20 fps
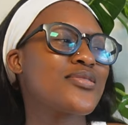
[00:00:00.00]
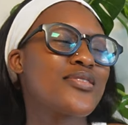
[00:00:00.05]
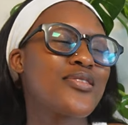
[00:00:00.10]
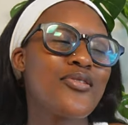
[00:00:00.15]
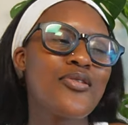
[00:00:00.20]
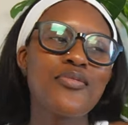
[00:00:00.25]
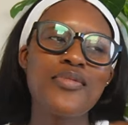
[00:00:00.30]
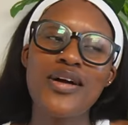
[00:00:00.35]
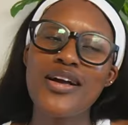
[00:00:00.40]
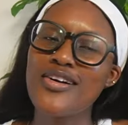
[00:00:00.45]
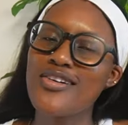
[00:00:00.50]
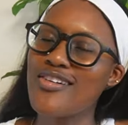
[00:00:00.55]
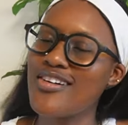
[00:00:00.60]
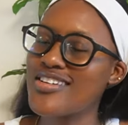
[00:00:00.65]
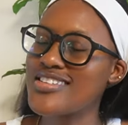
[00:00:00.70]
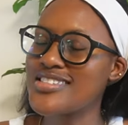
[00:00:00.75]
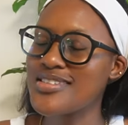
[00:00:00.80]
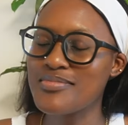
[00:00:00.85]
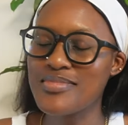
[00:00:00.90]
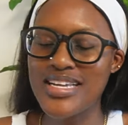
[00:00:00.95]
Like, oh my
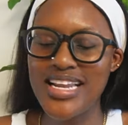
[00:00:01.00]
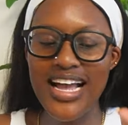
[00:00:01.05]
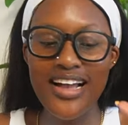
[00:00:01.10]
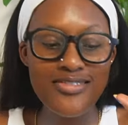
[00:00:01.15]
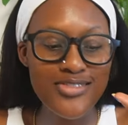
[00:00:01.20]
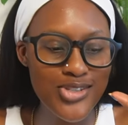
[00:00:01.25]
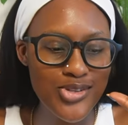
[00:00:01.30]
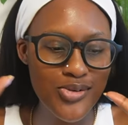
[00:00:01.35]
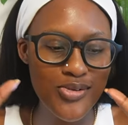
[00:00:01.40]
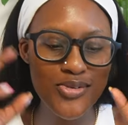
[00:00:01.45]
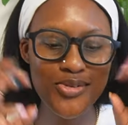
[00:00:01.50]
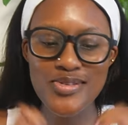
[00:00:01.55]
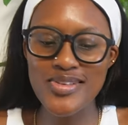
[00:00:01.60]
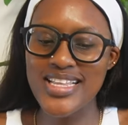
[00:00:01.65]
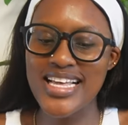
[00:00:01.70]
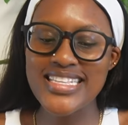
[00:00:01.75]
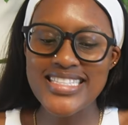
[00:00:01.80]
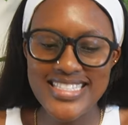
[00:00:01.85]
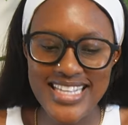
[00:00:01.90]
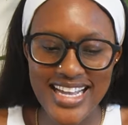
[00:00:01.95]
gosh, I'm gonna have to go through
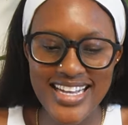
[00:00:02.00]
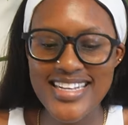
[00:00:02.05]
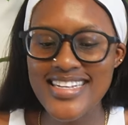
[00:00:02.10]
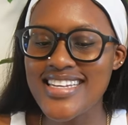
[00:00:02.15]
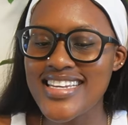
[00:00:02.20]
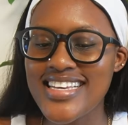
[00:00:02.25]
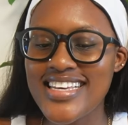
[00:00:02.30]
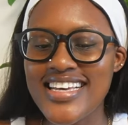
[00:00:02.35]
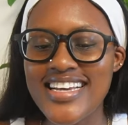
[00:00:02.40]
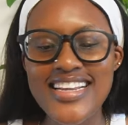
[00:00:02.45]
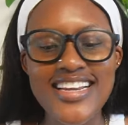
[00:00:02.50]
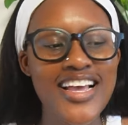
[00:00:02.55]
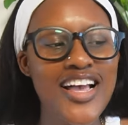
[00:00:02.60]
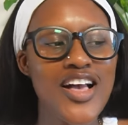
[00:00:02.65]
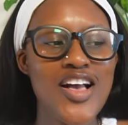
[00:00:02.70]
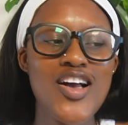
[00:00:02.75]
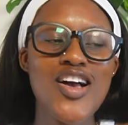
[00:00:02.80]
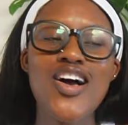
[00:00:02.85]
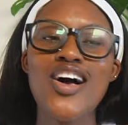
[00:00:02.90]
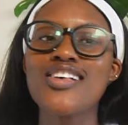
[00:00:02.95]
that cycle again.
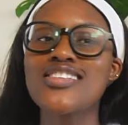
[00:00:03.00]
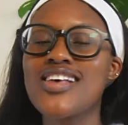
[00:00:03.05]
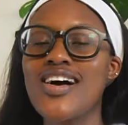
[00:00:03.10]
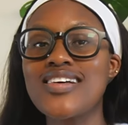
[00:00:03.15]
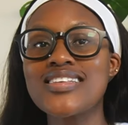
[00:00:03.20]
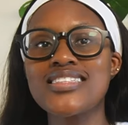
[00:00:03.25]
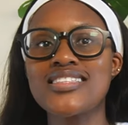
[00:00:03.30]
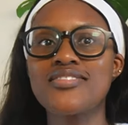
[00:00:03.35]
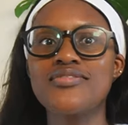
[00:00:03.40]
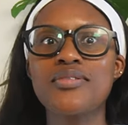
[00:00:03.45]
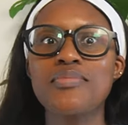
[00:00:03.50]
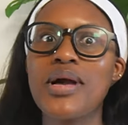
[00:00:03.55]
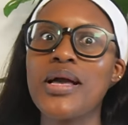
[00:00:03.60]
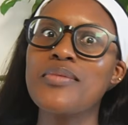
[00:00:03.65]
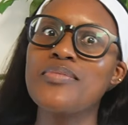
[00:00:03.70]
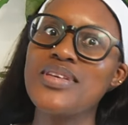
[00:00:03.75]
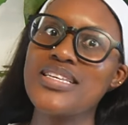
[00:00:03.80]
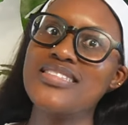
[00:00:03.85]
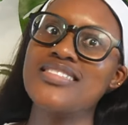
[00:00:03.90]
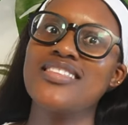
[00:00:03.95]
So I was living my
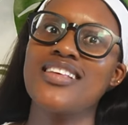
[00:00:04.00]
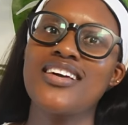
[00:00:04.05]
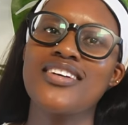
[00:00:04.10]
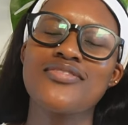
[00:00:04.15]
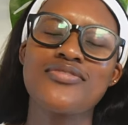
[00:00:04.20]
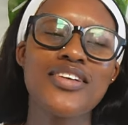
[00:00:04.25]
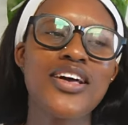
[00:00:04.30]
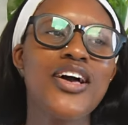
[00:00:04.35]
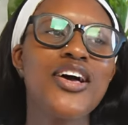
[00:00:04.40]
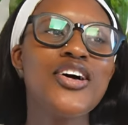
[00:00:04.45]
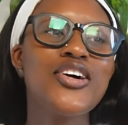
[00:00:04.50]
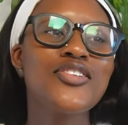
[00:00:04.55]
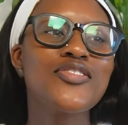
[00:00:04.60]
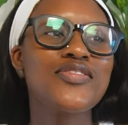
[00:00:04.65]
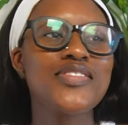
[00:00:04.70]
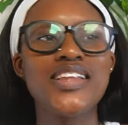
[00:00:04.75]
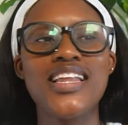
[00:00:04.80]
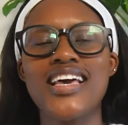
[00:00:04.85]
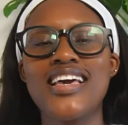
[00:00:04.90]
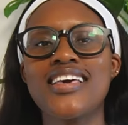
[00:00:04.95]
best life
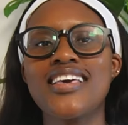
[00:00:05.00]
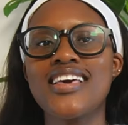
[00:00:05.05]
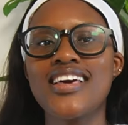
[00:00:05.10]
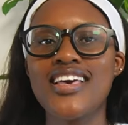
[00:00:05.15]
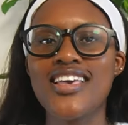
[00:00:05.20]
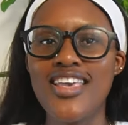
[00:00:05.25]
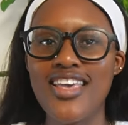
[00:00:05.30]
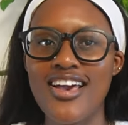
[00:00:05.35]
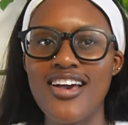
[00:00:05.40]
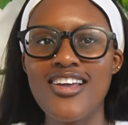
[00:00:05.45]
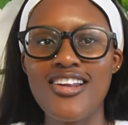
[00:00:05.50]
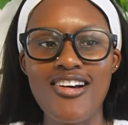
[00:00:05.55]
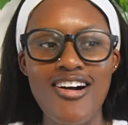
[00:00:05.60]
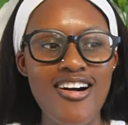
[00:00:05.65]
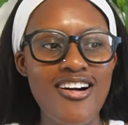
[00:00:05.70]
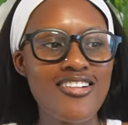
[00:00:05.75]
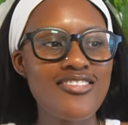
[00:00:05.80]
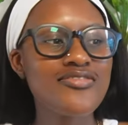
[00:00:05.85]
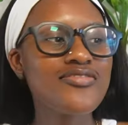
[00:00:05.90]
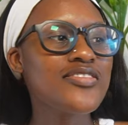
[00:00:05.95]
for like a year and a
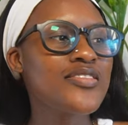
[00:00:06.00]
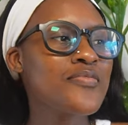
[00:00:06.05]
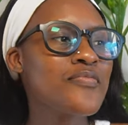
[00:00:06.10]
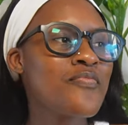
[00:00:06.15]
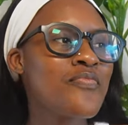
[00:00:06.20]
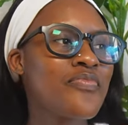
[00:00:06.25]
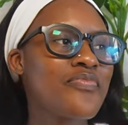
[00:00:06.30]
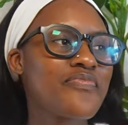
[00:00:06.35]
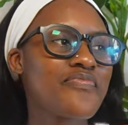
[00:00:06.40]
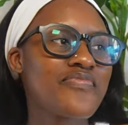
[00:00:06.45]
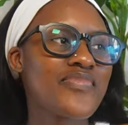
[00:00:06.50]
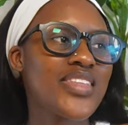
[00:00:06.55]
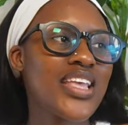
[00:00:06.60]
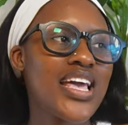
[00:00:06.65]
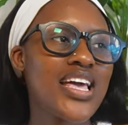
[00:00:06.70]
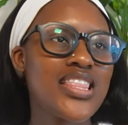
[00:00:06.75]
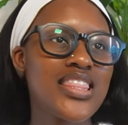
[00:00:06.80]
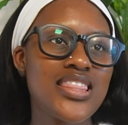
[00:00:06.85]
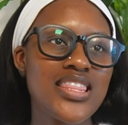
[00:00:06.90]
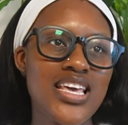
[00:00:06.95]
half,
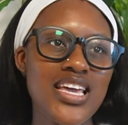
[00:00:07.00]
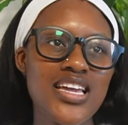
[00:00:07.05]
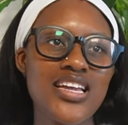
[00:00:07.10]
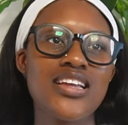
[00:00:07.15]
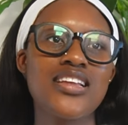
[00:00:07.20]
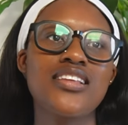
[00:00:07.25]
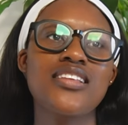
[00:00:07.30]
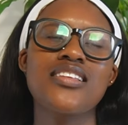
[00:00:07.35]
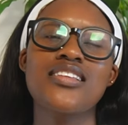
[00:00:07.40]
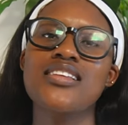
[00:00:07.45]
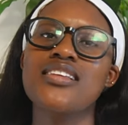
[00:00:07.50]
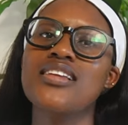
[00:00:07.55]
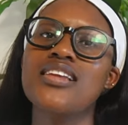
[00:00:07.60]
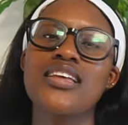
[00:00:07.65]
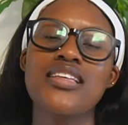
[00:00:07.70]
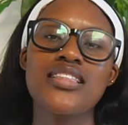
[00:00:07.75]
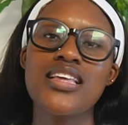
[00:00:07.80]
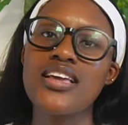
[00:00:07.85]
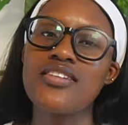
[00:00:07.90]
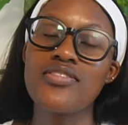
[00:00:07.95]
and then
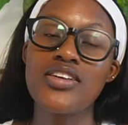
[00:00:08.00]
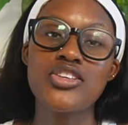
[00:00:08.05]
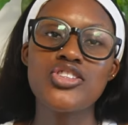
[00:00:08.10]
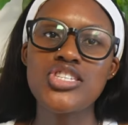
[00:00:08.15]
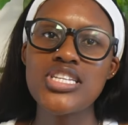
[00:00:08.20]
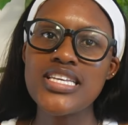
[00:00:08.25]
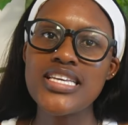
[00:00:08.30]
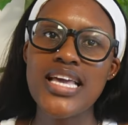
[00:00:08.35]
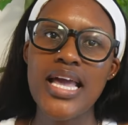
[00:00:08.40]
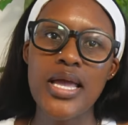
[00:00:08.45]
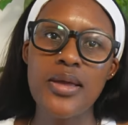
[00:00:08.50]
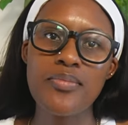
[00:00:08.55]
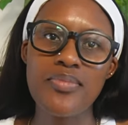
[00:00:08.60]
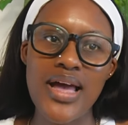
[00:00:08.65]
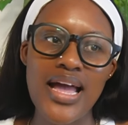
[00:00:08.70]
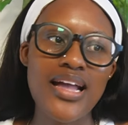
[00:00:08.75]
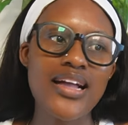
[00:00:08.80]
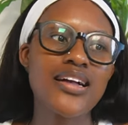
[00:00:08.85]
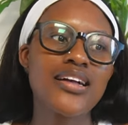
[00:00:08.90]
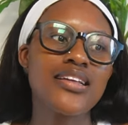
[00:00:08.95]
they eventually came
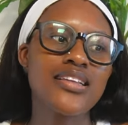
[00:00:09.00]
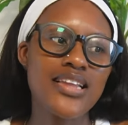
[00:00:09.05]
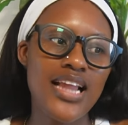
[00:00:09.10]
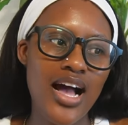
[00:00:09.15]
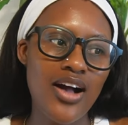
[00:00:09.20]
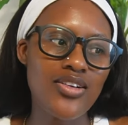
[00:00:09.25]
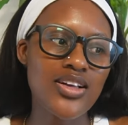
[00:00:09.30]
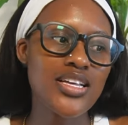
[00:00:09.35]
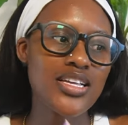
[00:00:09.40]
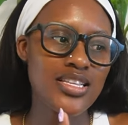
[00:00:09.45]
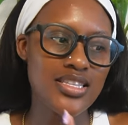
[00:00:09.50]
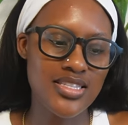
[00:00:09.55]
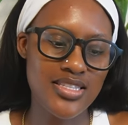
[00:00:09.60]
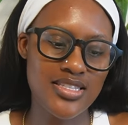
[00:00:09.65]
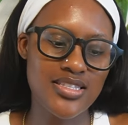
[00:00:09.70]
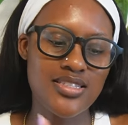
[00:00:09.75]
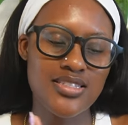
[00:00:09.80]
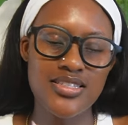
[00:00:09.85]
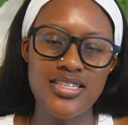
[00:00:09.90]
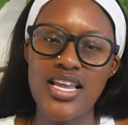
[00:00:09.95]
back. Now
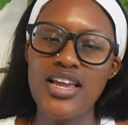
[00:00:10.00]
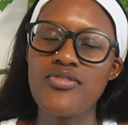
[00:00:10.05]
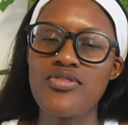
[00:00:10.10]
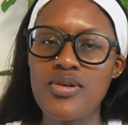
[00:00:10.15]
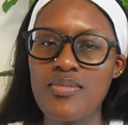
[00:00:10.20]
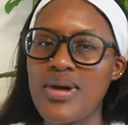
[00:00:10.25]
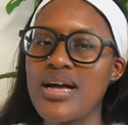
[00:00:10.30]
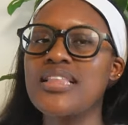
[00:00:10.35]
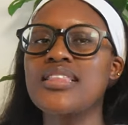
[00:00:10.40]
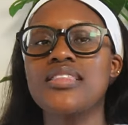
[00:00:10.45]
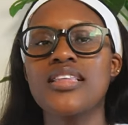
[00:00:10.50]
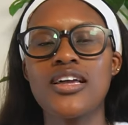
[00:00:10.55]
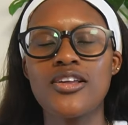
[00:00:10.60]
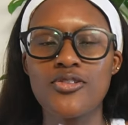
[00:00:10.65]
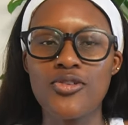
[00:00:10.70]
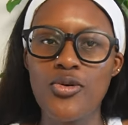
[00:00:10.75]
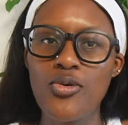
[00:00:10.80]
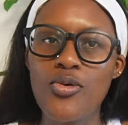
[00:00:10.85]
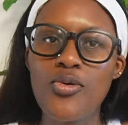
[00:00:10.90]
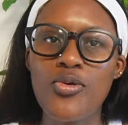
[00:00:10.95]
it's every month. I
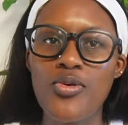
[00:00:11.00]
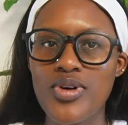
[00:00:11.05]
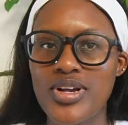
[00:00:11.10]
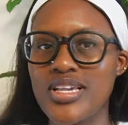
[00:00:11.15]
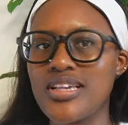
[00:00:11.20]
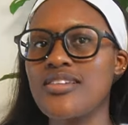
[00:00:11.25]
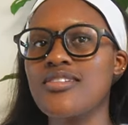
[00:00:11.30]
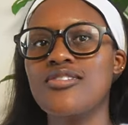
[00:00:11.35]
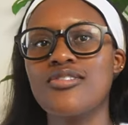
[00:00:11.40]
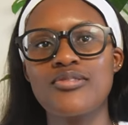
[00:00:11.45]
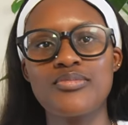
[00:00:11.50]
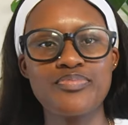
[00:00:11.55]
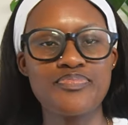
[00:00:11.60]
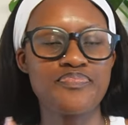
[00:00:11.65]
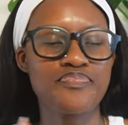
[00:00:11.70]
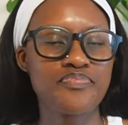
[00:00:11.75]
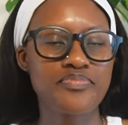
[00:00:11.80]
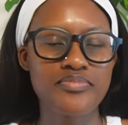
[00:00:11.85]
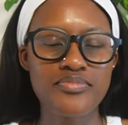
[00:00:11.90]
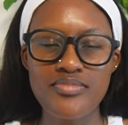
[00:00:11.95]
know, hori, you know,
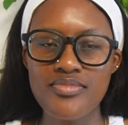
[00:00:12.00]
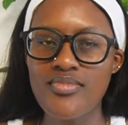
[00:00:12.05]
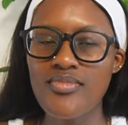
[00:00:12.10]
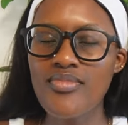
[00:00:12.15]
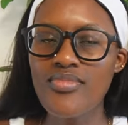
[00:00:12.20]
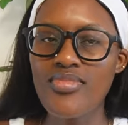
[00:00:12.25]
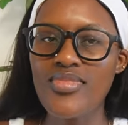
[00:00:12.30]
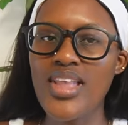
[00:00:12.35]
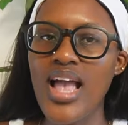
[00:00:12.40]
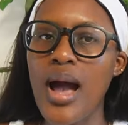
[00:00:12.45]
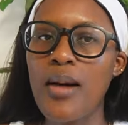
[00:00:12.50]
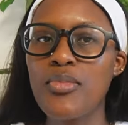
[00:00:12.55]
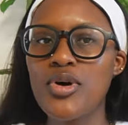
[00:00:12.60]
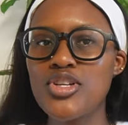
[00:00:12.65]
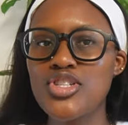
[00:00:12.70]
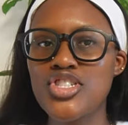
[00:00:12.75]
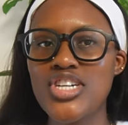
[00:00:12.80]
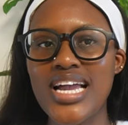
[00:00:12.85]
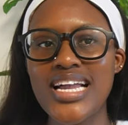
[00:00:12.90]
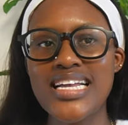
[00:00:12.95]
I'm
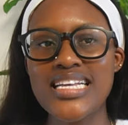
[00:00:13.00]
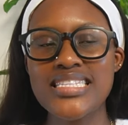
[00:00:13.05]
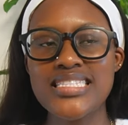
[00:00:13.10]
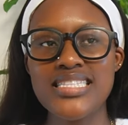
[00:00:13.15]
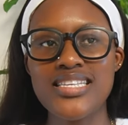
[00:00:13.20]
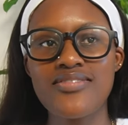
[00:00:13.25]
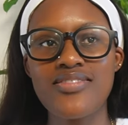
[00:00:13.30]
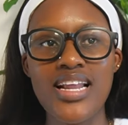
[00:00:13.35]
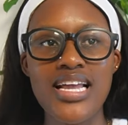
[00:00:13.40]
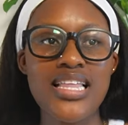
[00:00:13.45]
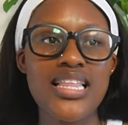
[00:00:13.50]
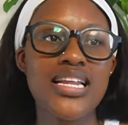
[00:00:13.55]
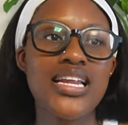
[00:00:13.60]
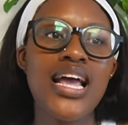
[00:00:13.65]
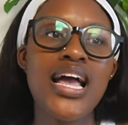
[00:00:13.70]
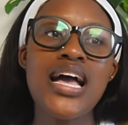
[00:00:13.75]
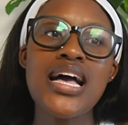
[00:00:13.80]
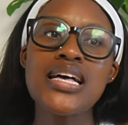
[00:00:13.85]
on track and stuff like that.